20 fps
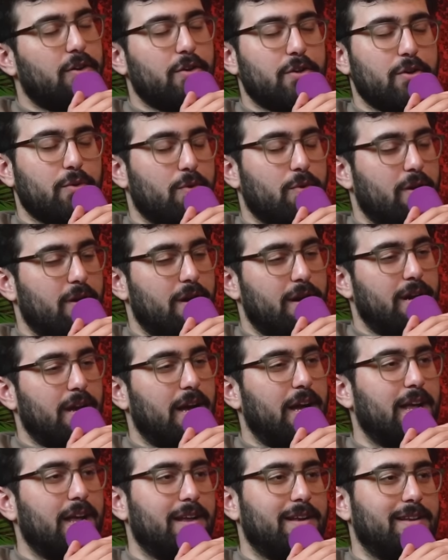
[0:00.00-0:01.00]
No, uh, you
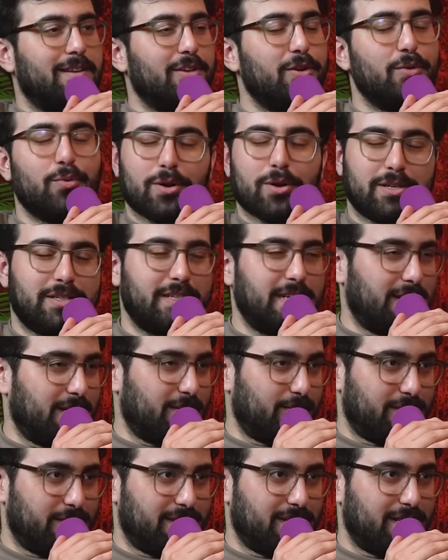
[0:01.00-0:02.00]
weren't. I you weren't
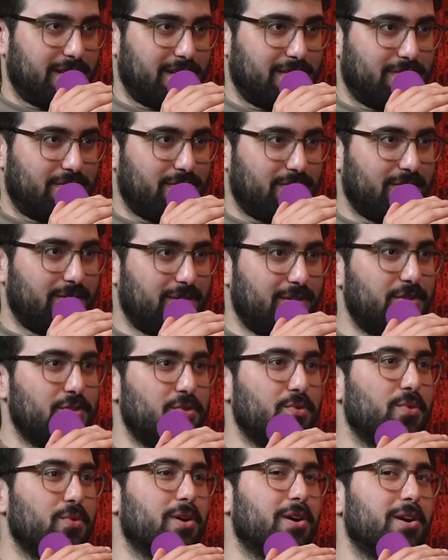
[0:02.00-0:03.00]
dealing with stuff.
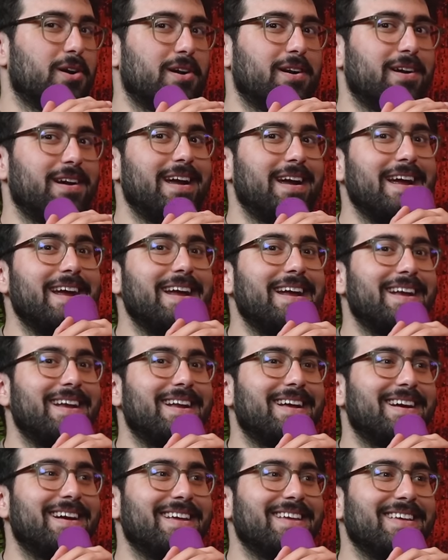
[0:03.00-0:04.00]
You uh, were
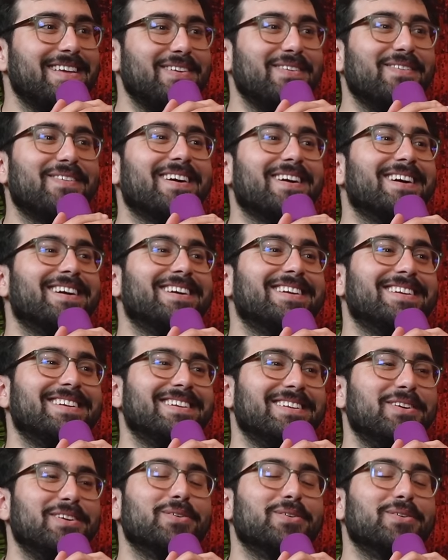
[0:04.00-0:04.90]
in. I, was you getting were, whiskey.